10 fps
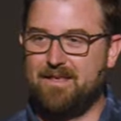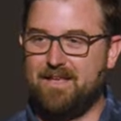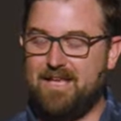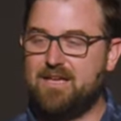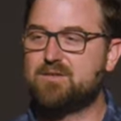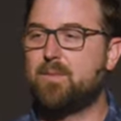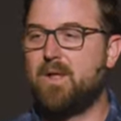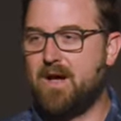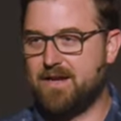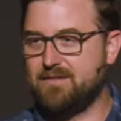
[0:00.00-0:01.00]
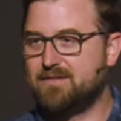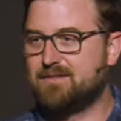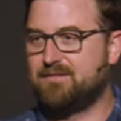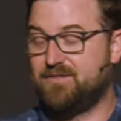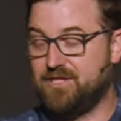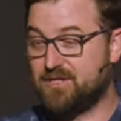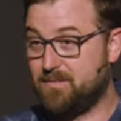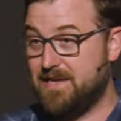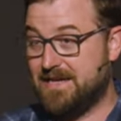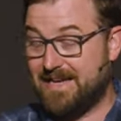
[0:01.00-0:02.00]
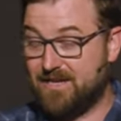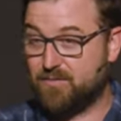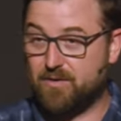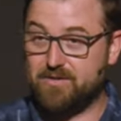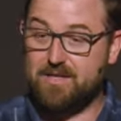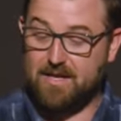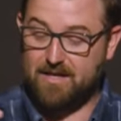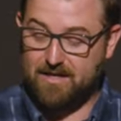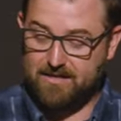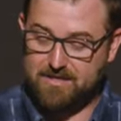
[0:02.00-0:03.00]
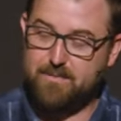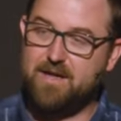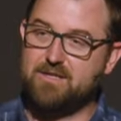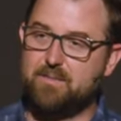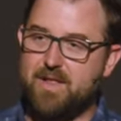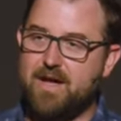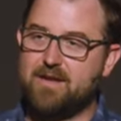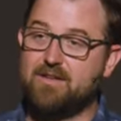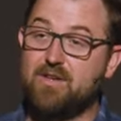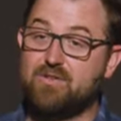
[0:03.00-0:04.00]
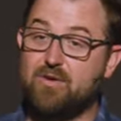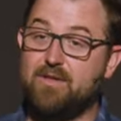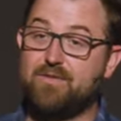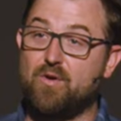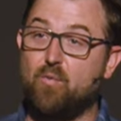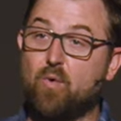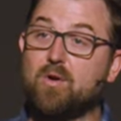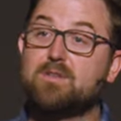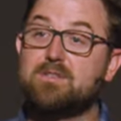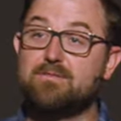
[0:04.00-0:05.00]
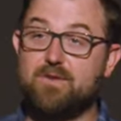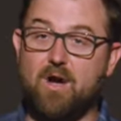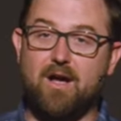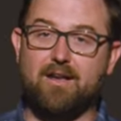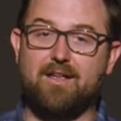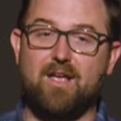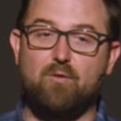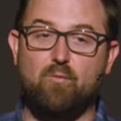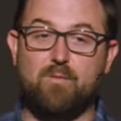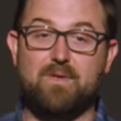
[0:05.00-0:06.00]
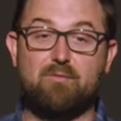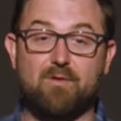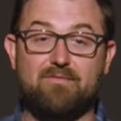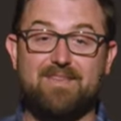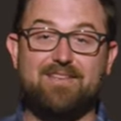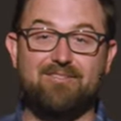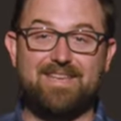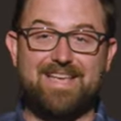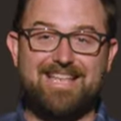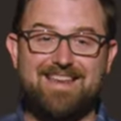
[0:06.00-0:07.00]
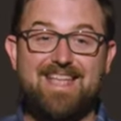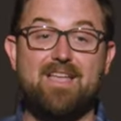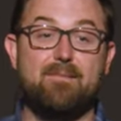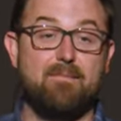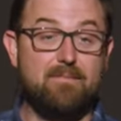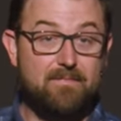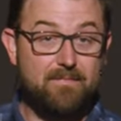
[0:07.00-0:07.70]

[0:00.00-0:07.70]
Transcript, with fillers: he is blind, Jesus speaking, his words. This man is blind so that the works of God would be revealed in him.